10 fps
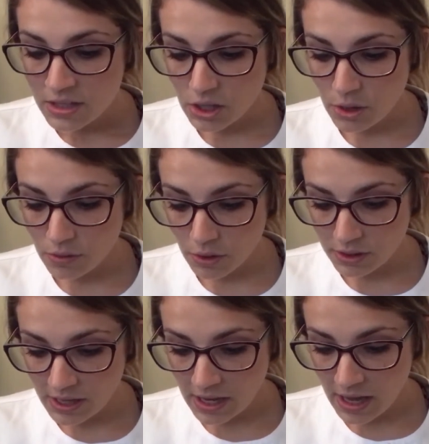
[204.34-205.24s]
So
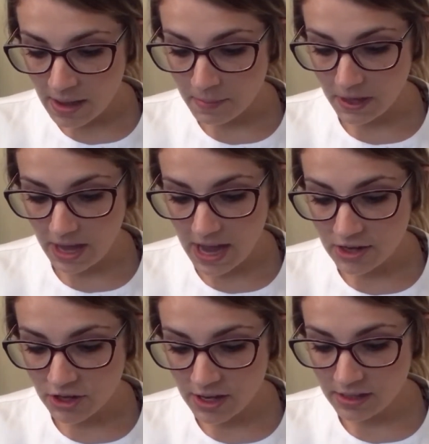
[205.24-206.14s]
nursing
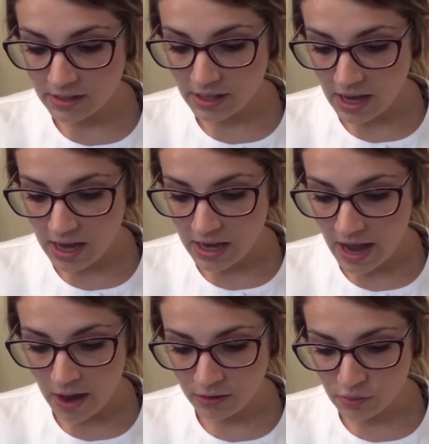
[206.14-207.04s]
implications and
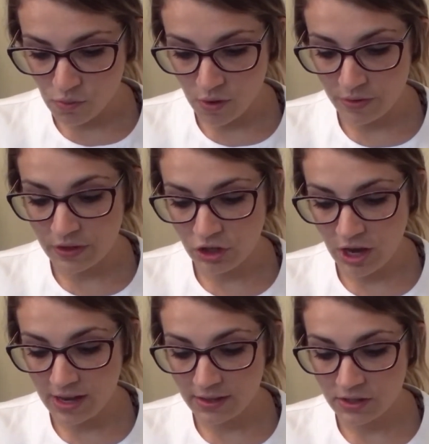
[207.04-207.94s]
how to warrant the
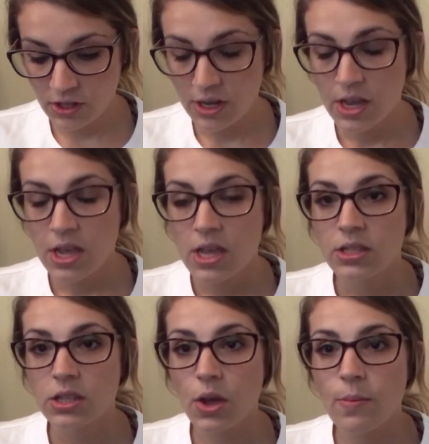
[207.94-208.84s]
change.
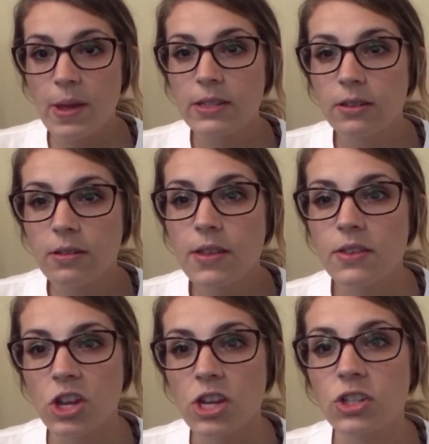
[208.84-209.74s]
So basically
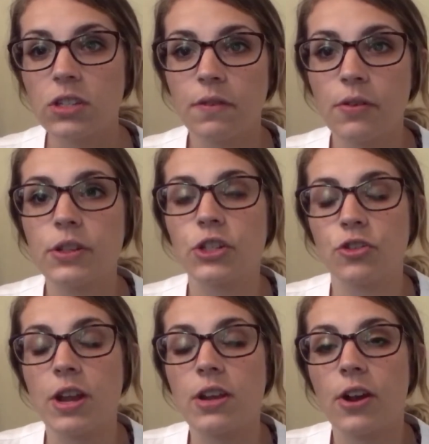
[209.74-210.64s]
the changes for
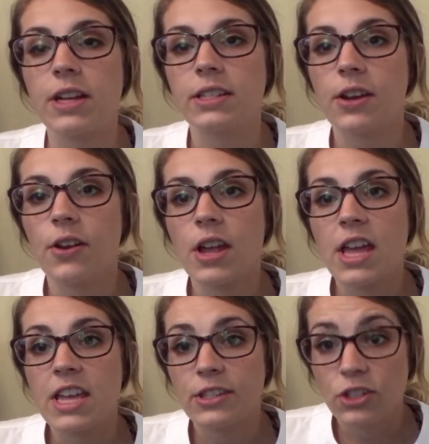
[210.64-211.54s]
restraint
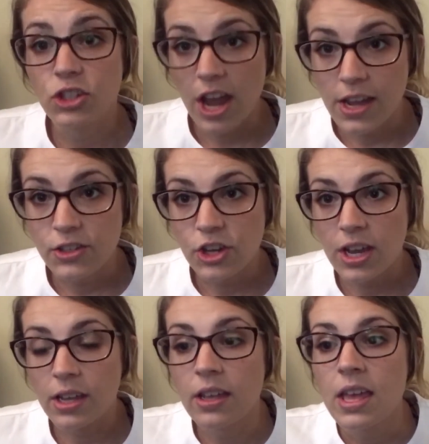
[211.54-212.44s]
criteria is
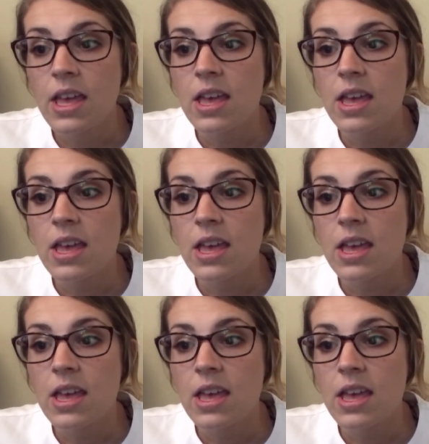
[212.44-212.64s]
changing.